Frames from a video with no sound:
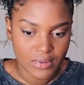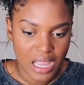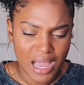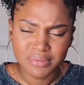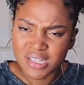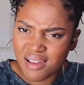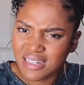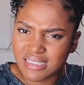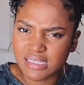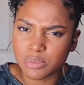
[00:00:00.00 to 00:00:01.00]
I was kind
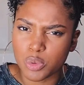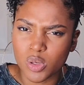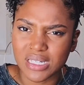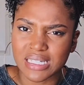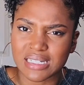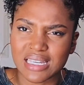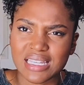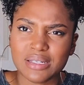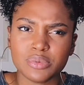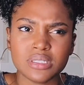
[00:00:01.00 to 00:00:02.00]
of disappointed
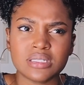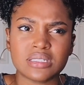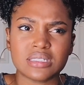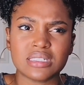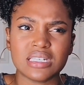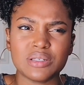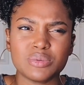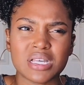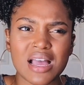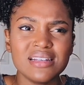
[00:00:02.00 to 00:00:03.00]
and it was it
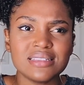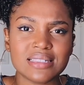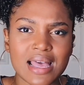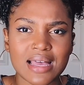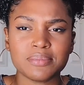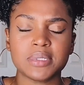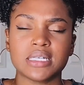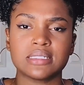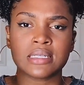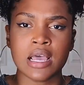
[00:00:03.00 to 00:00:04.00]
was kind of sad
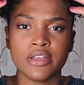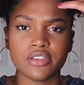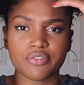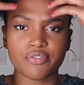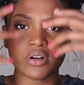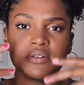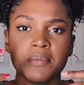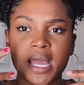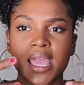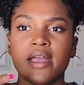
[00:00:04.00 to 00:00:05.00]
because the front of
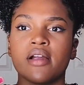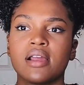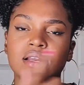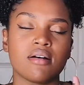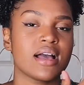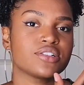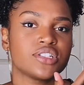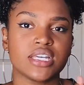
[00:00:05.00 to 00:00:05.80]
my hair, and I'll actually